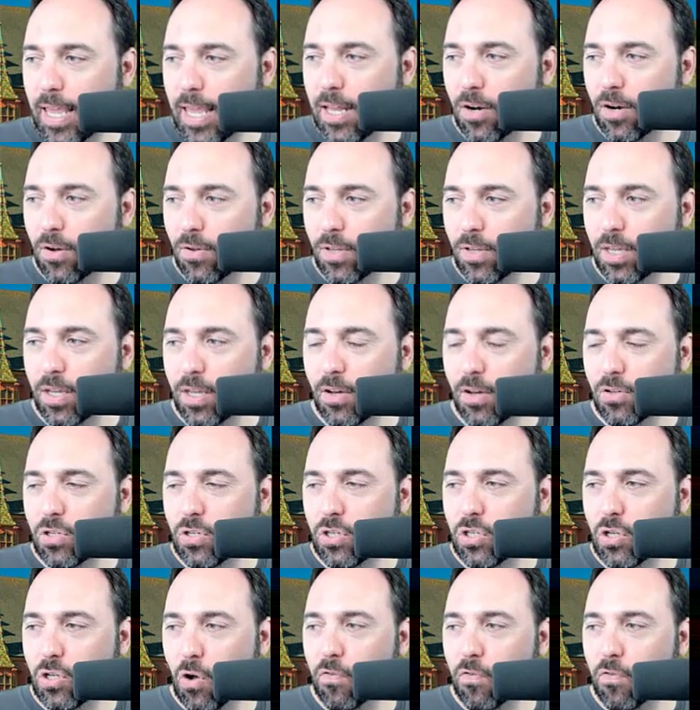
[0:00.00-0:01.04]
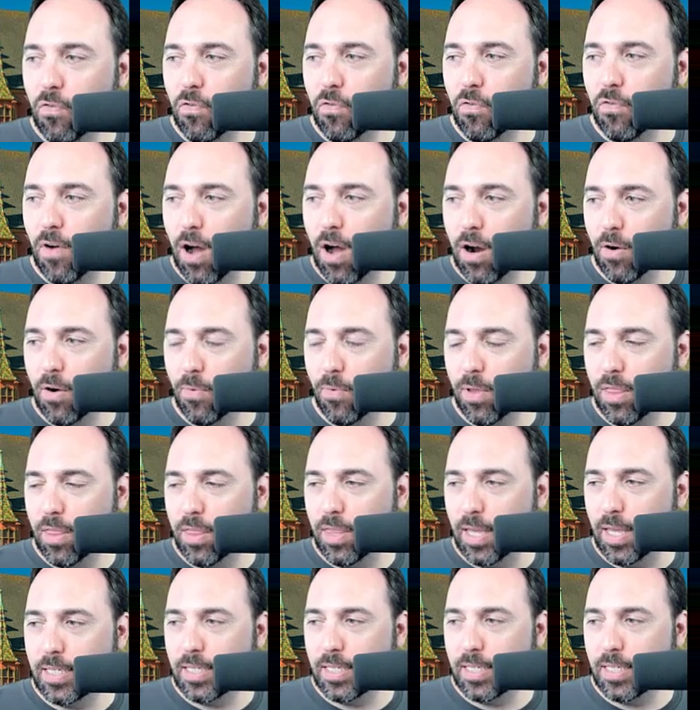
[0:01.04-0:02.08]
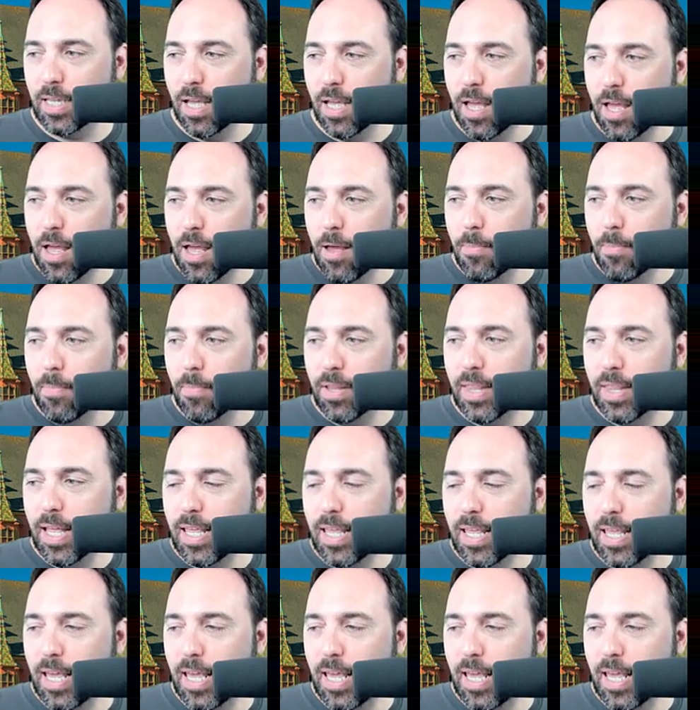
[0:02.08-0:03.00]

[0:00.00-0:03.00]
I can only go so far with this.